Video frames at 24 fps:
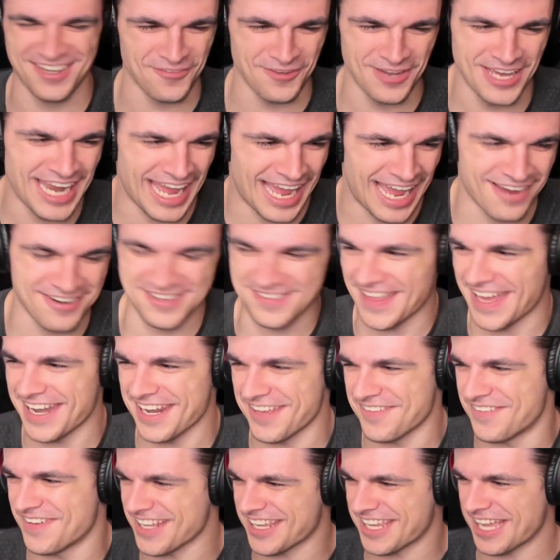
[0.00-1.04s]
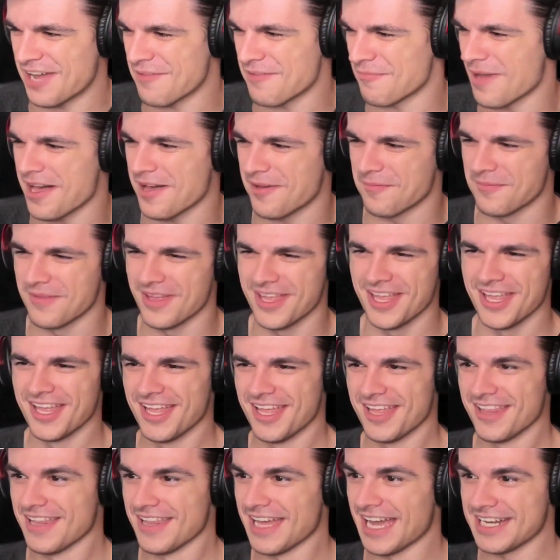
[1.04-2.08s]
What? How did that even come I, up? I,
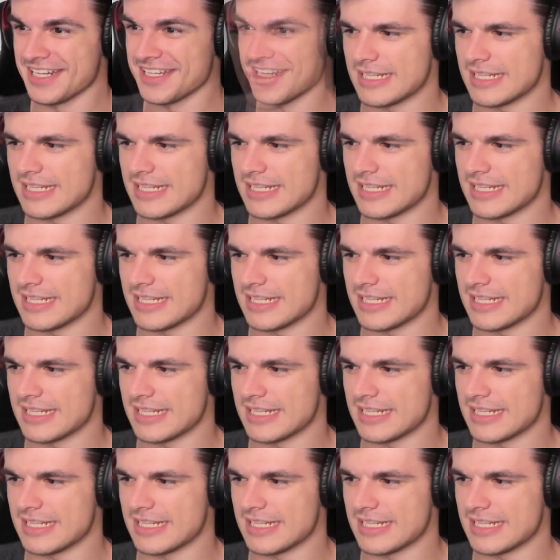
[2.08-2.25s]
I,